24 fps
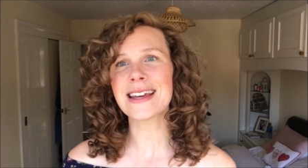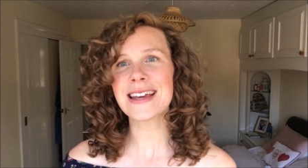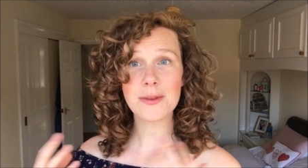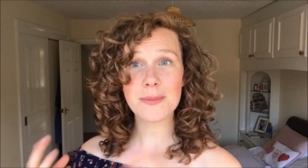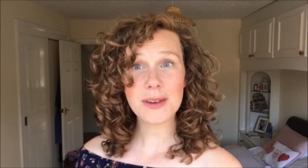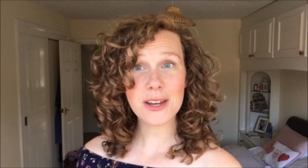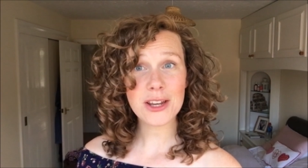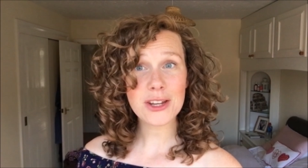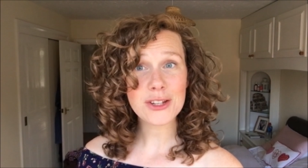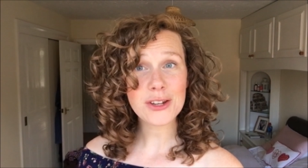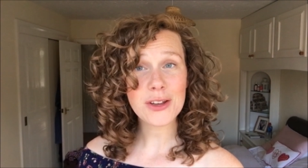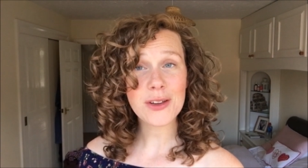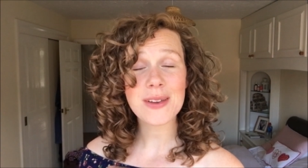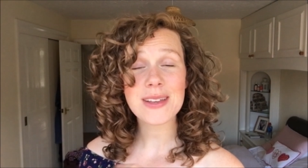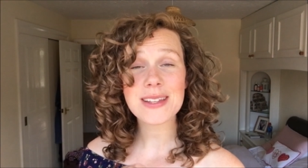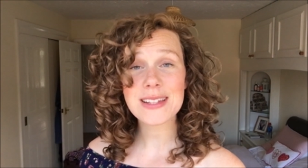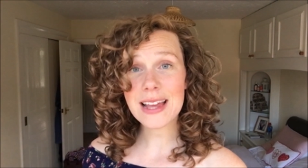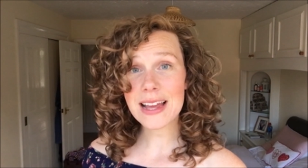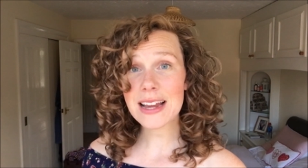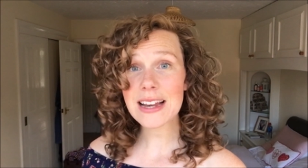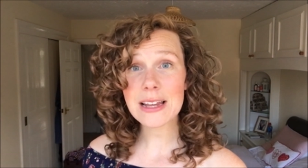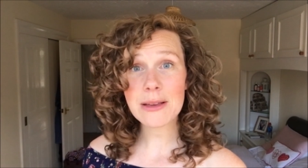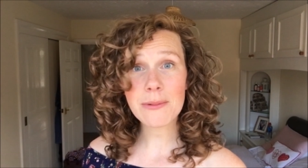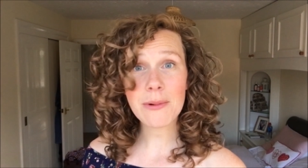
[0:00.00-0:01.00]
So I'm going to show you
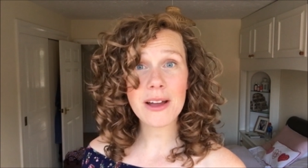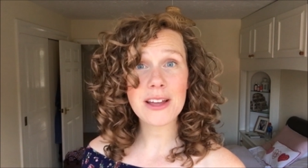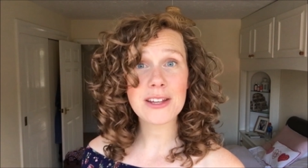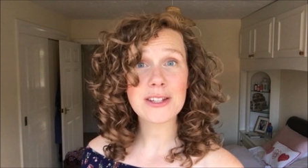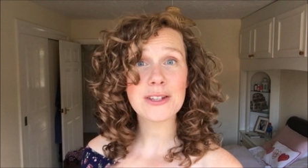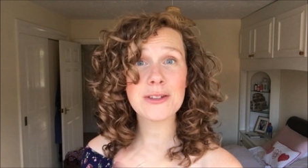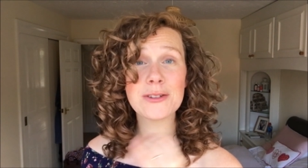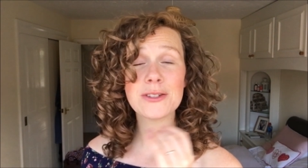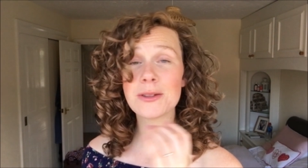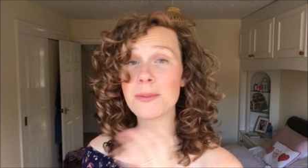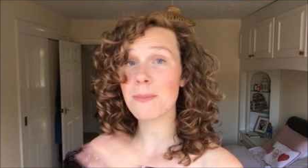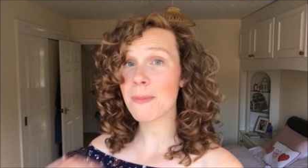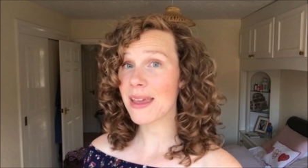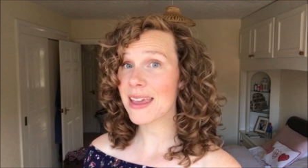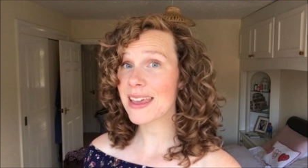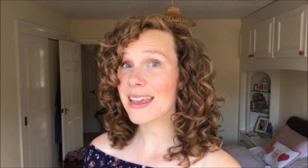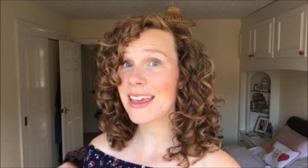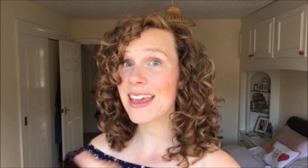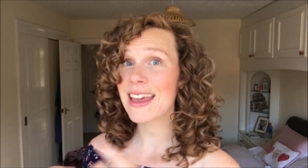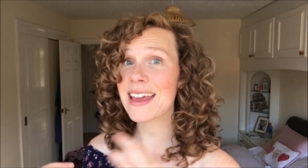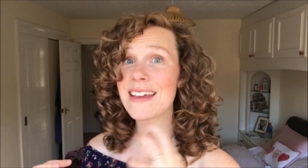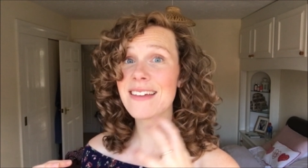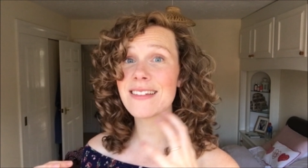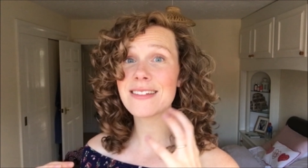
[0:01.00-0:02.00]
exactly what I do to
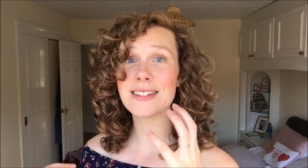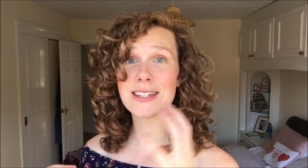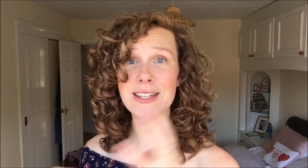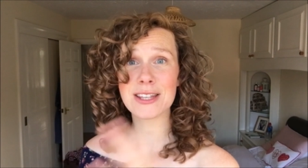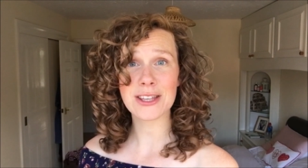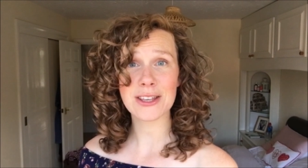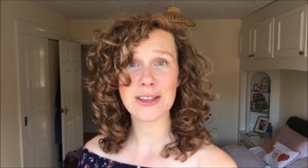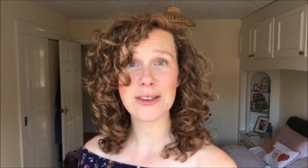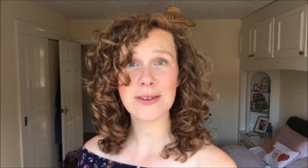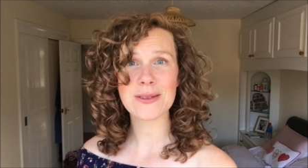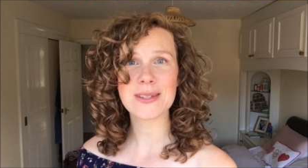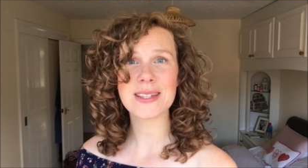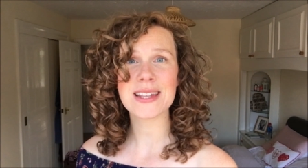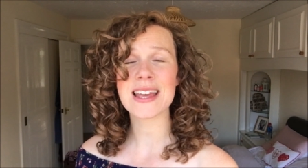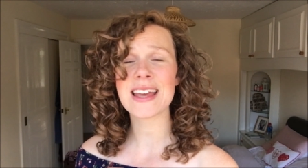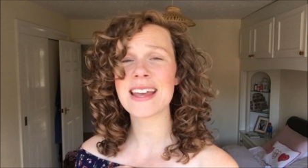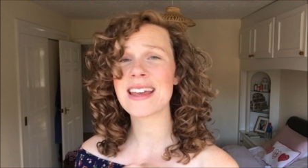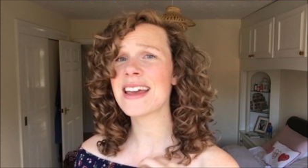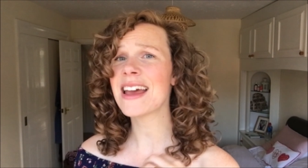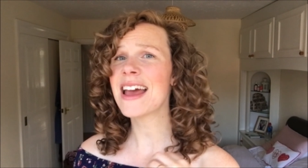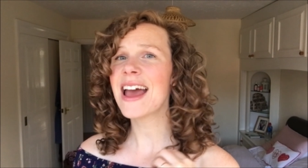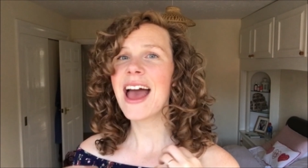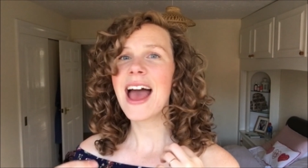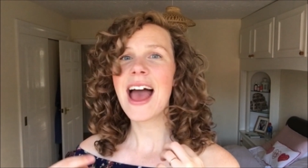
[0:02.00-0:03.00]
make it, to use
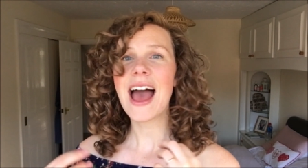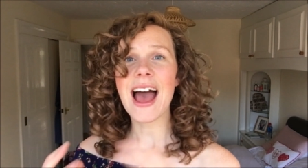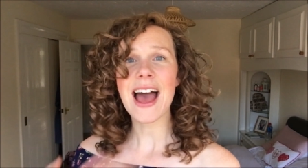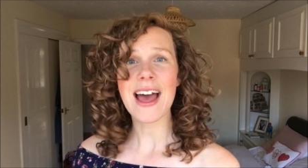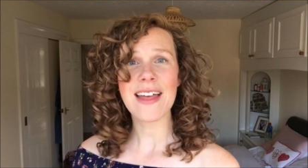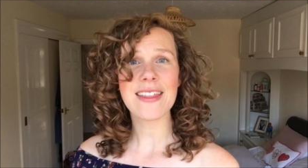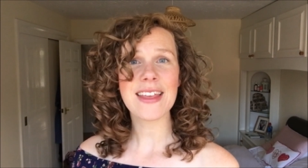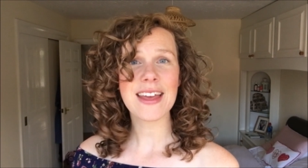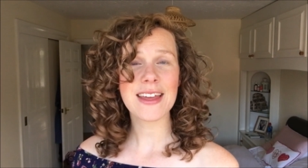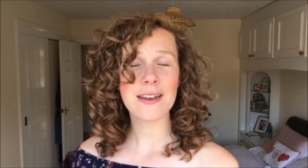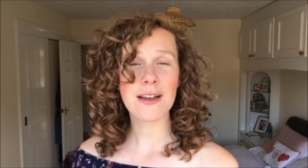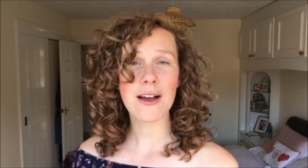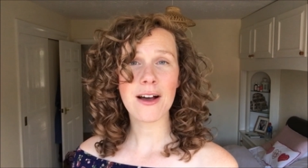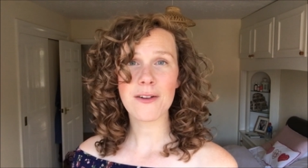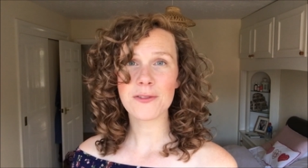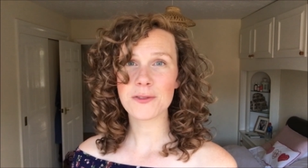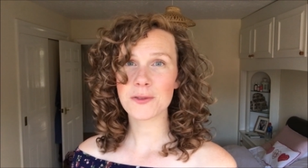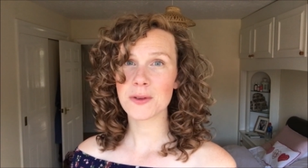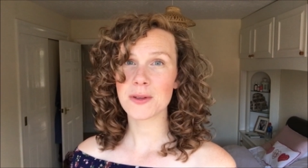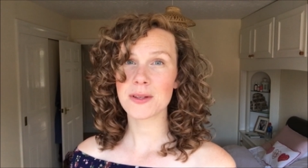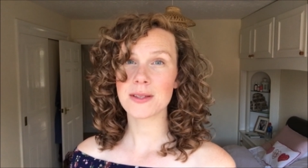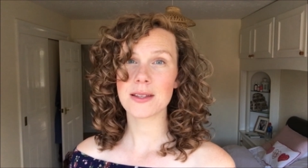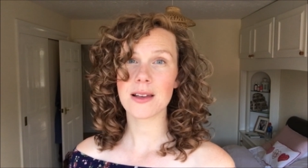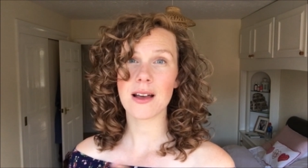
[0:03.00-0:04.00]
it, and then
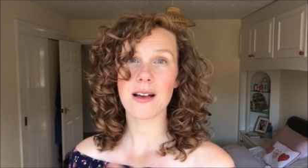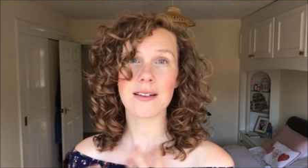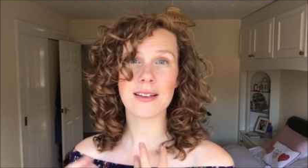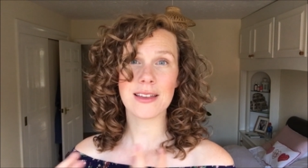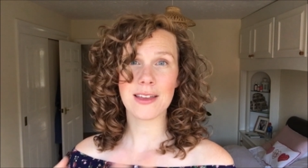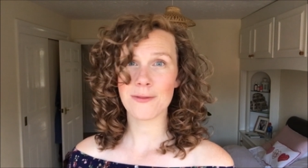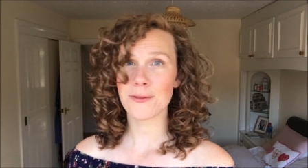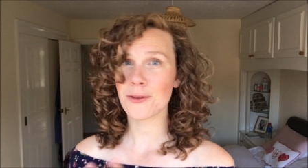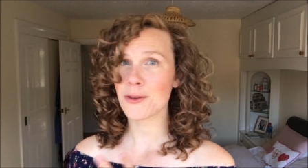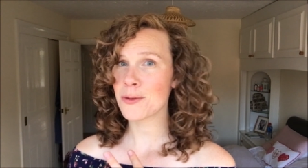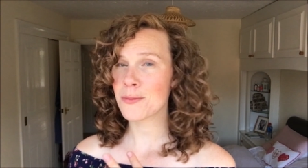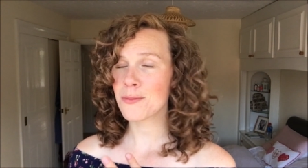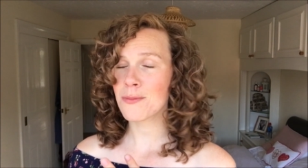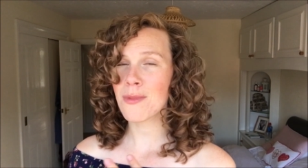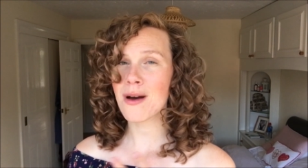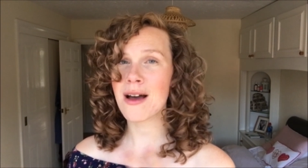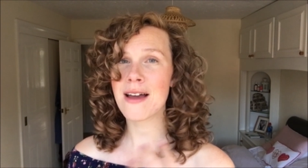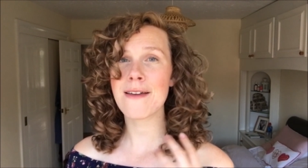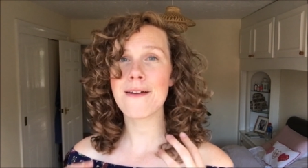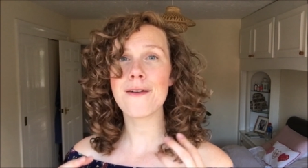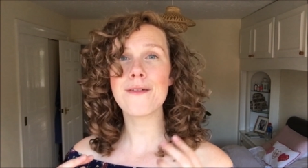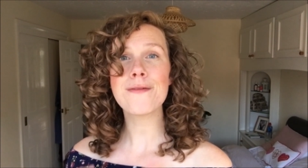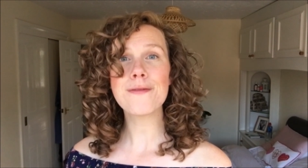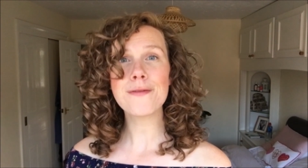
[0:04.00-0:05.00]
afterwards I'll give you
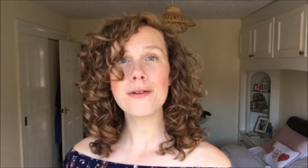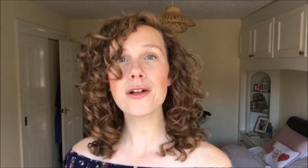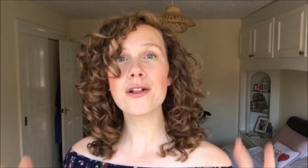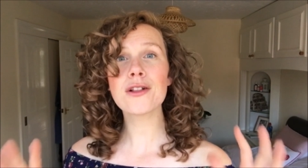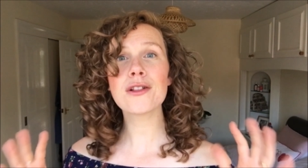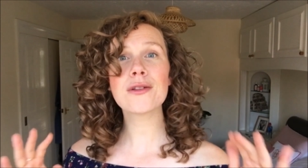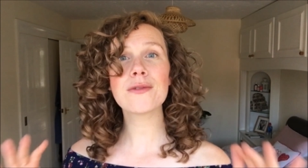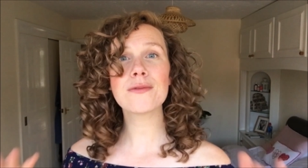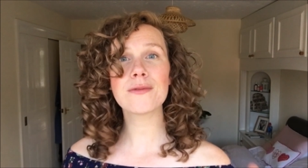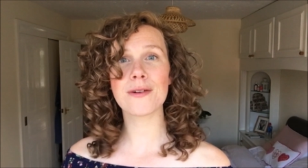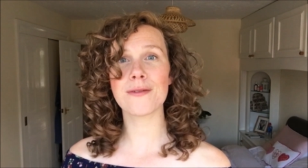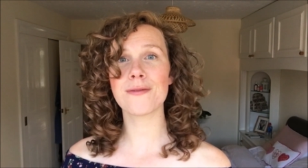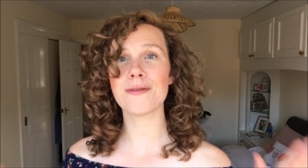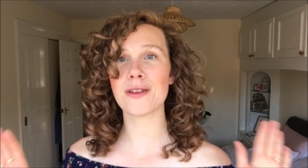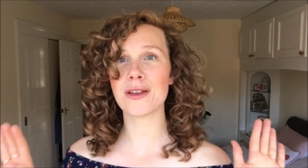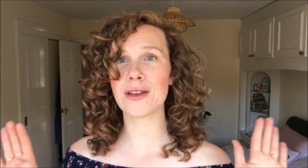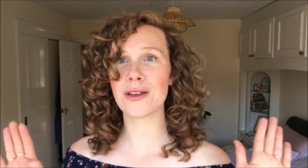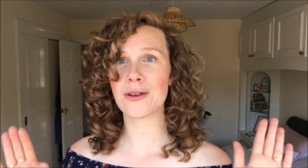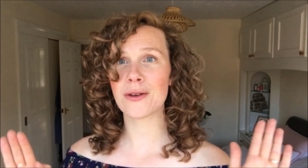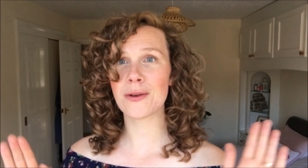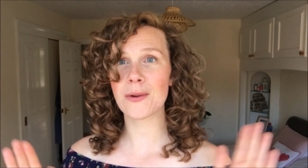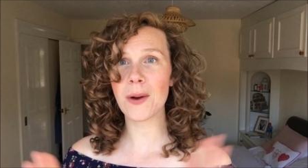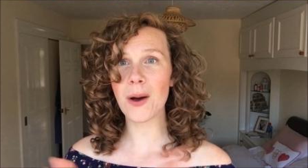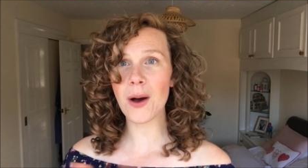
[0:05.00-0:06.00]
my full
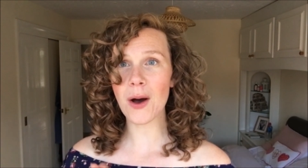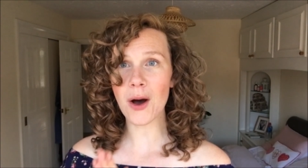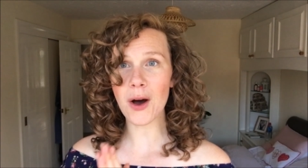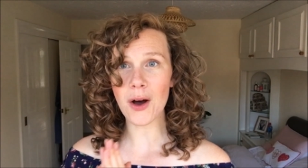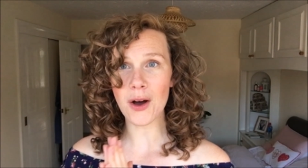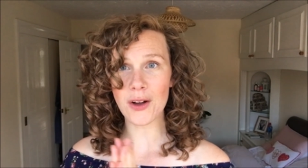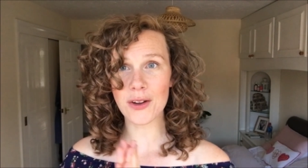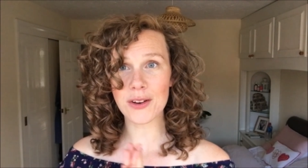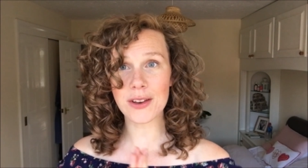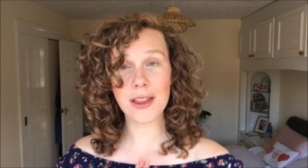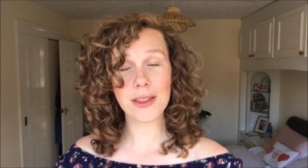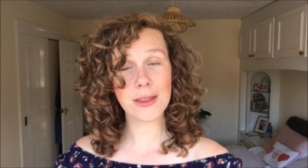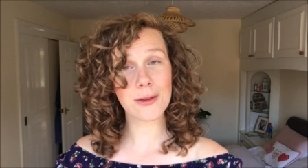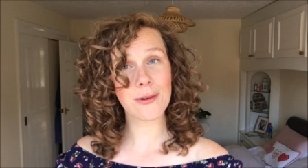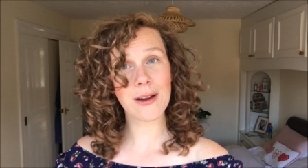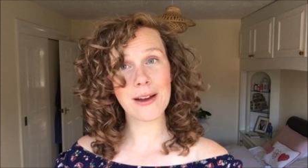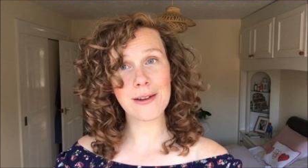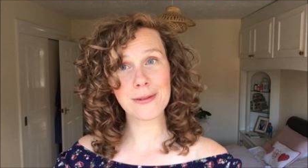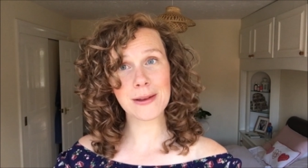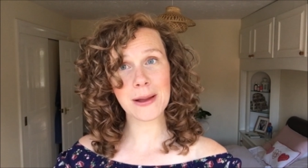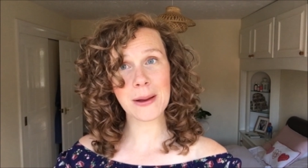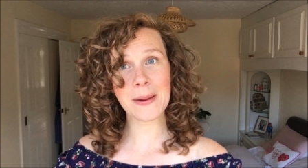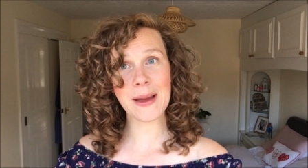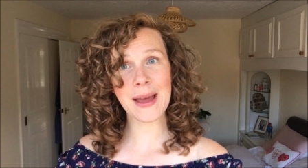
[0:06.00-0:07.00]
review on the rye
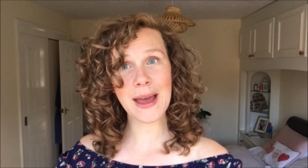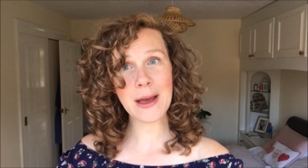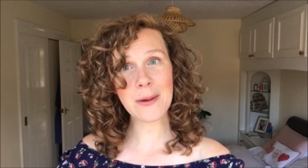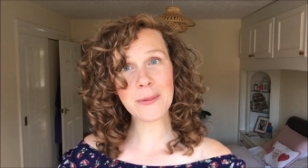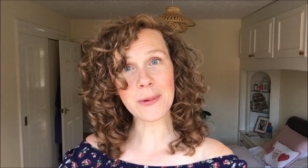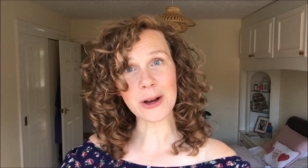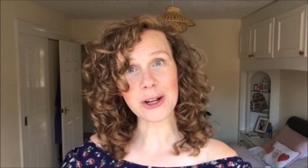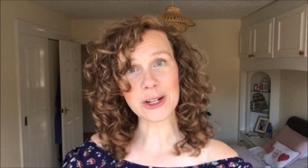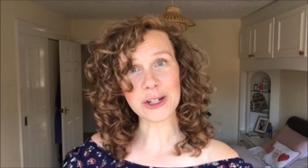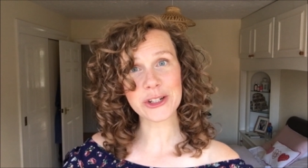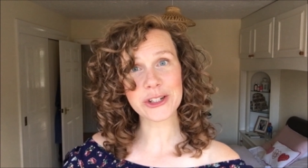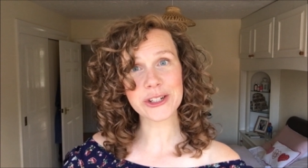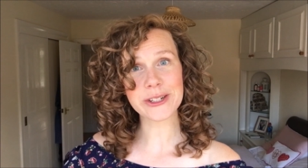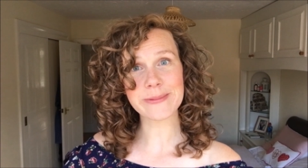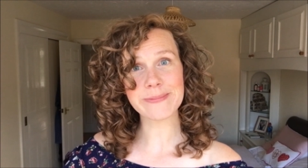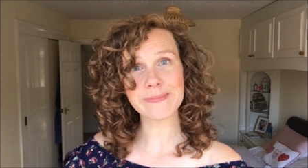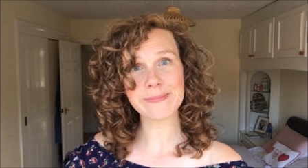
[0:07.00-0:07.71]
flour hair wash.